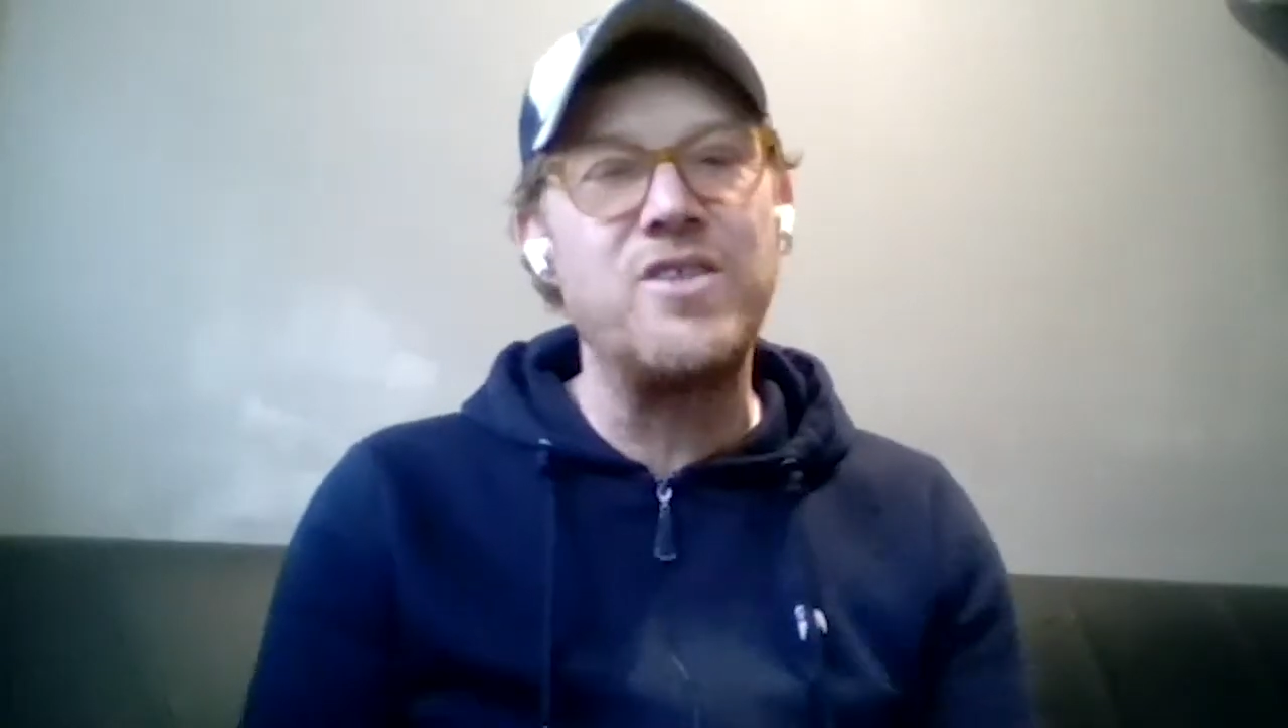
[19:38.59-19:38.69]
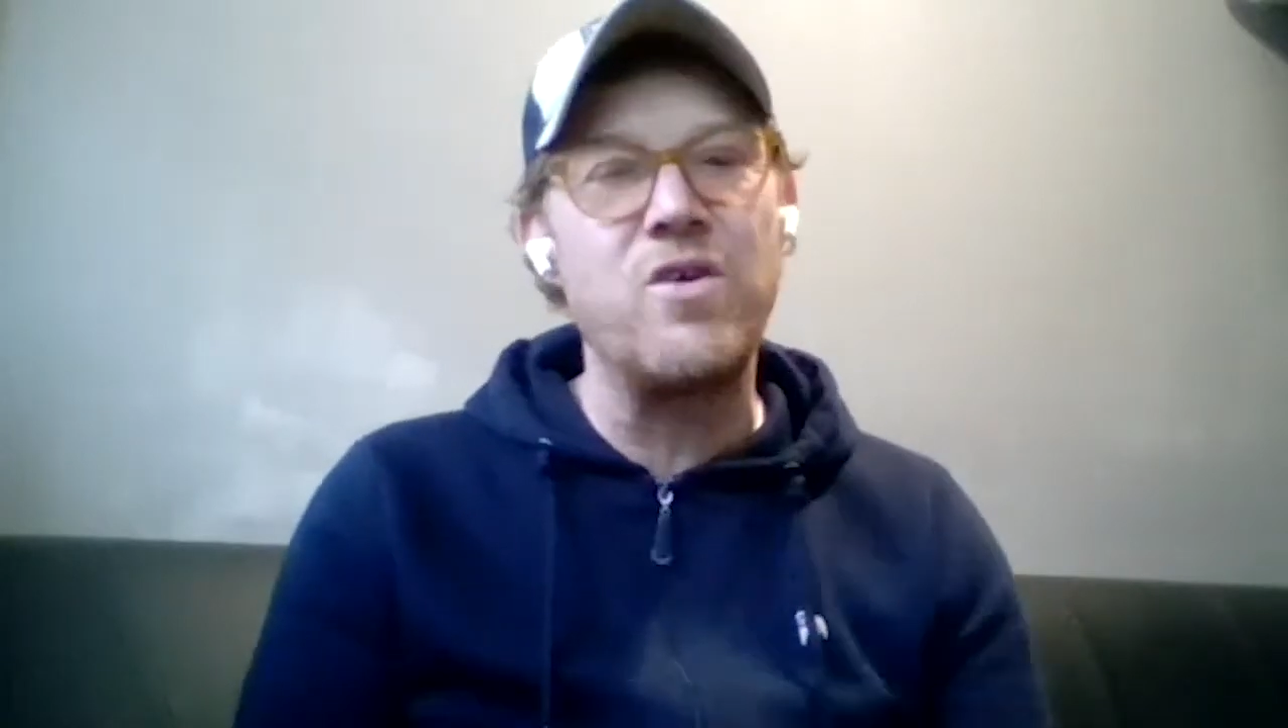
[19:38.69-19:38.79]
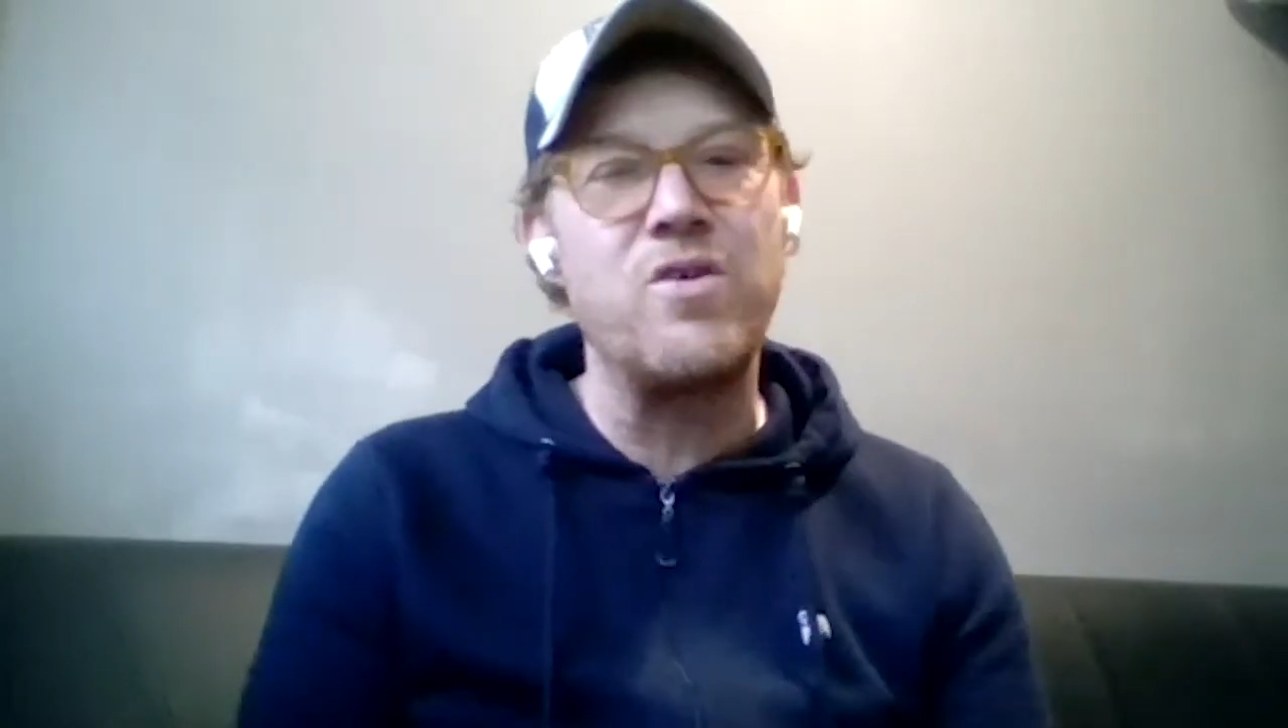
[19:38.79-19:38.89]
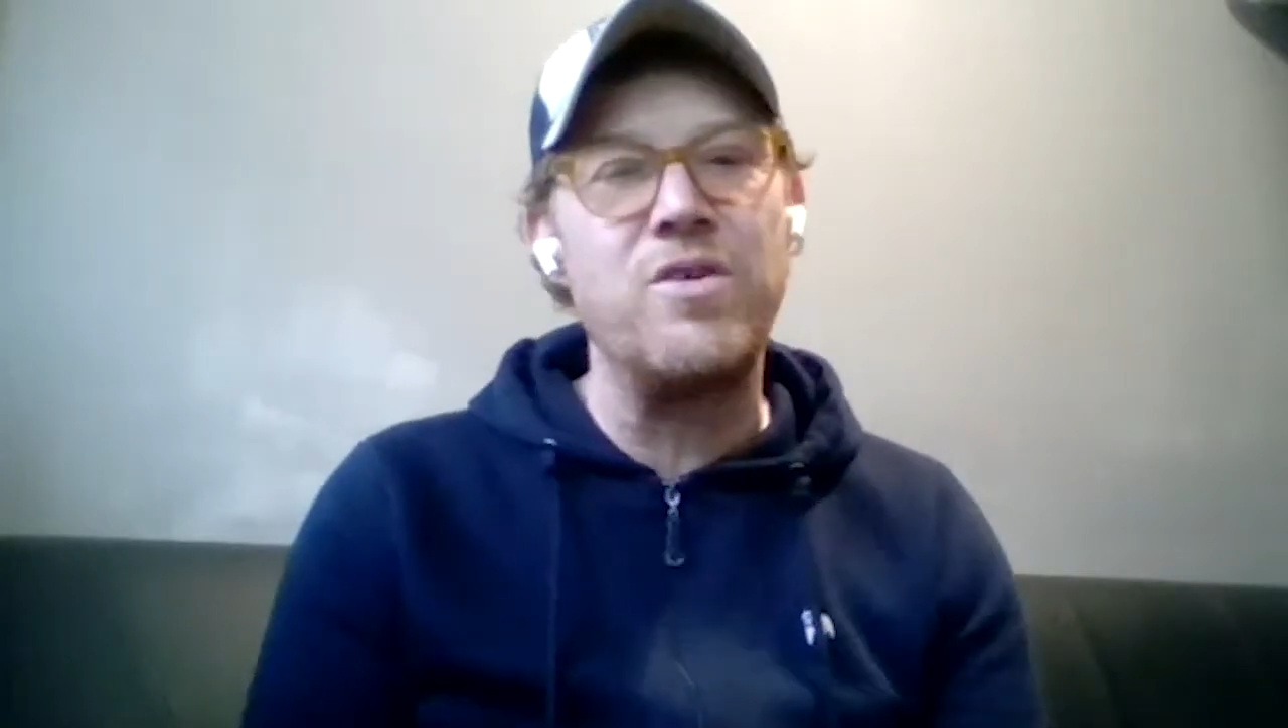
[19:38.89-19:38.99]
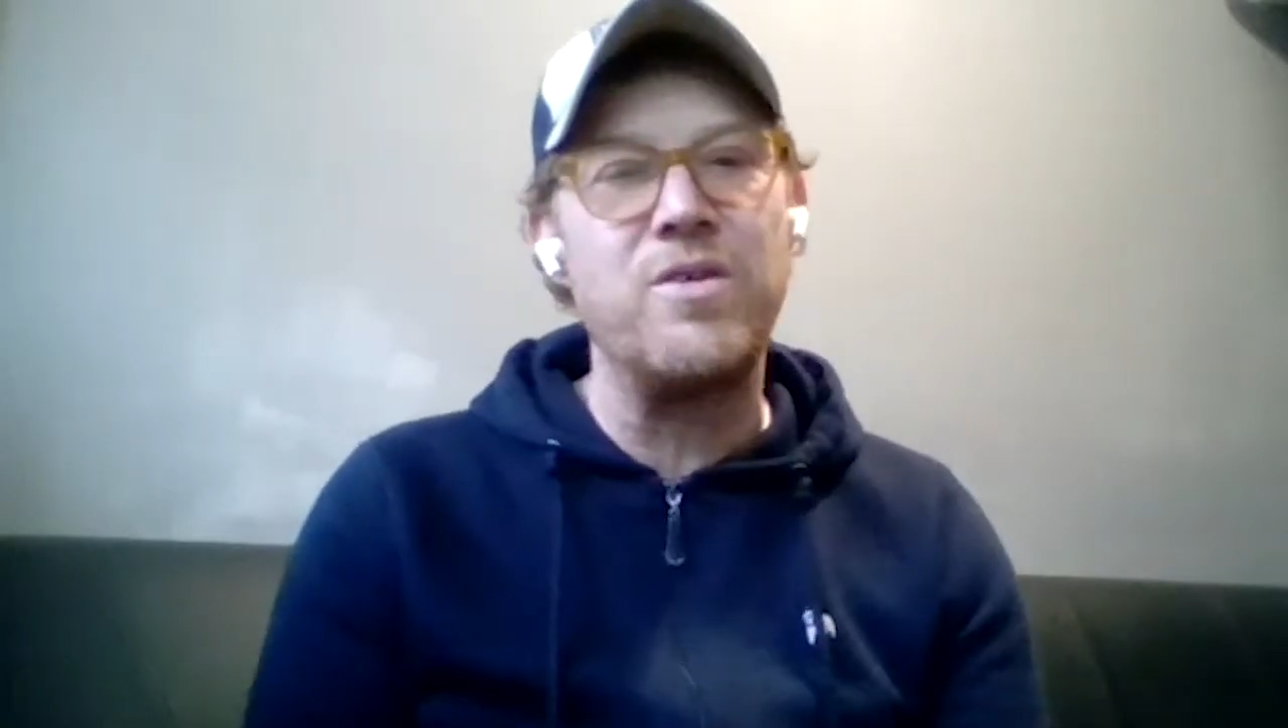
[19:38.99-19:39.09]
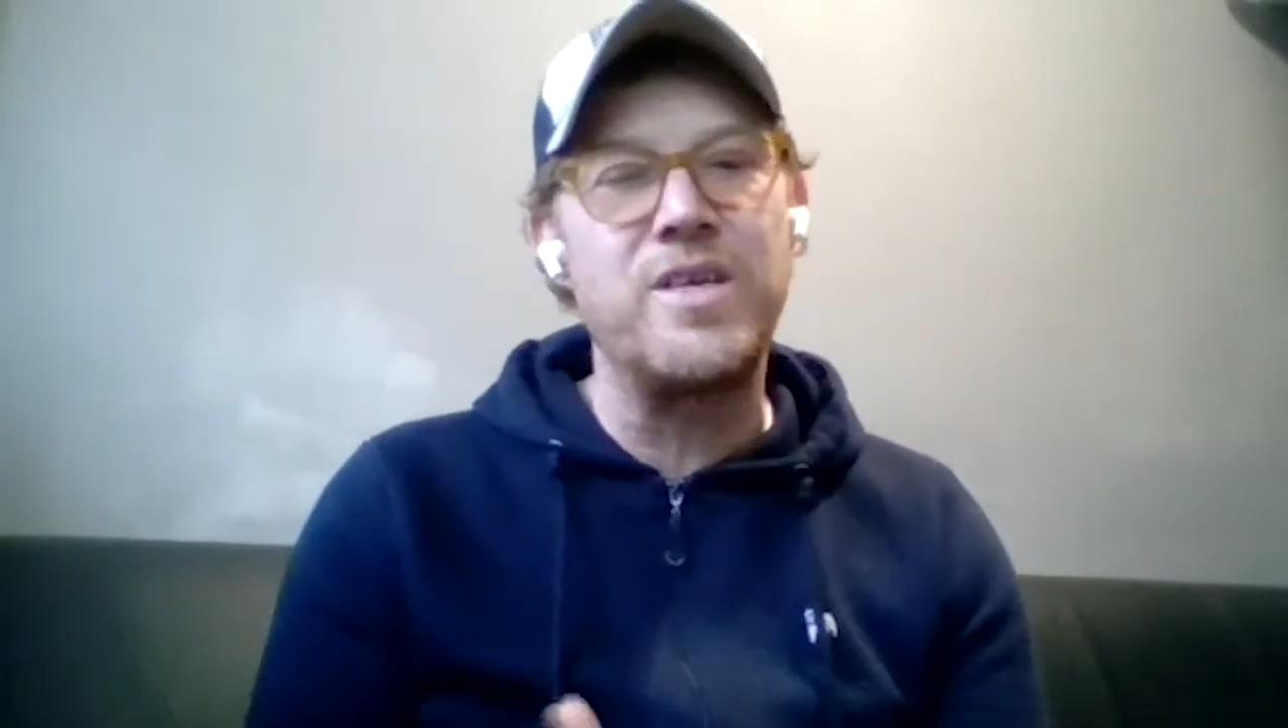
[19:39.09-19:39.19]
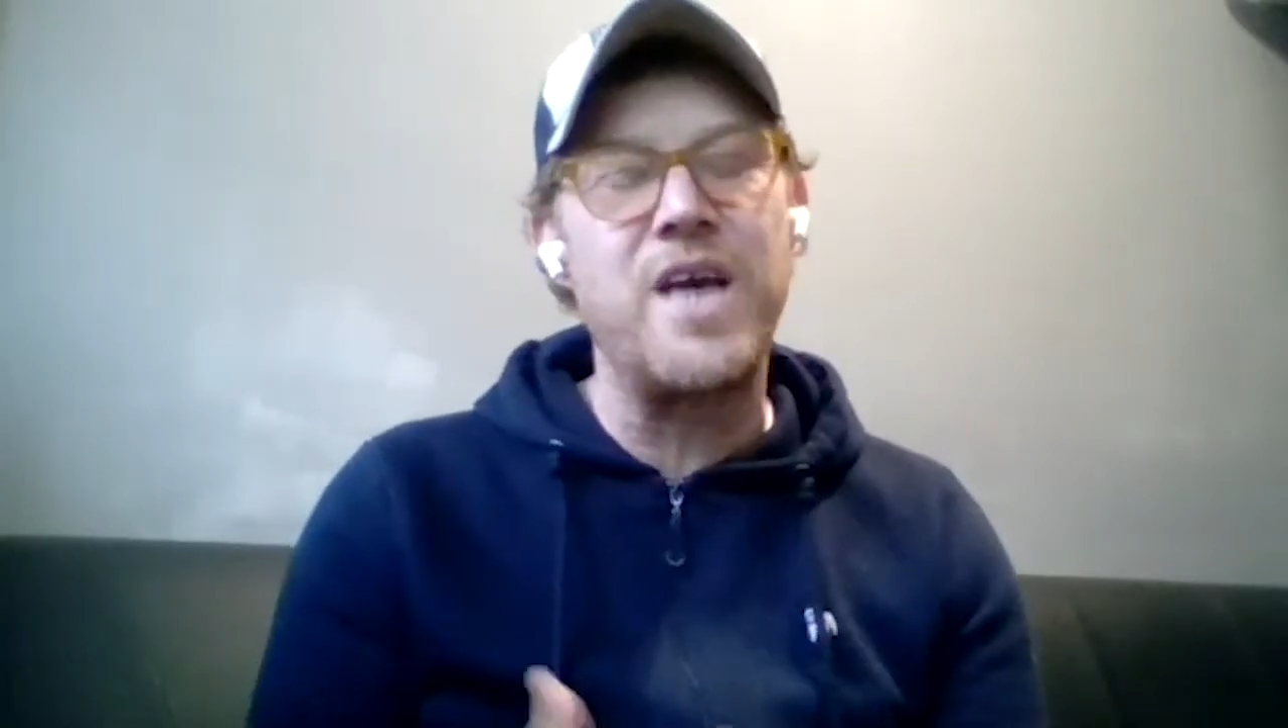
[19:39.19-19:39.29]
not going to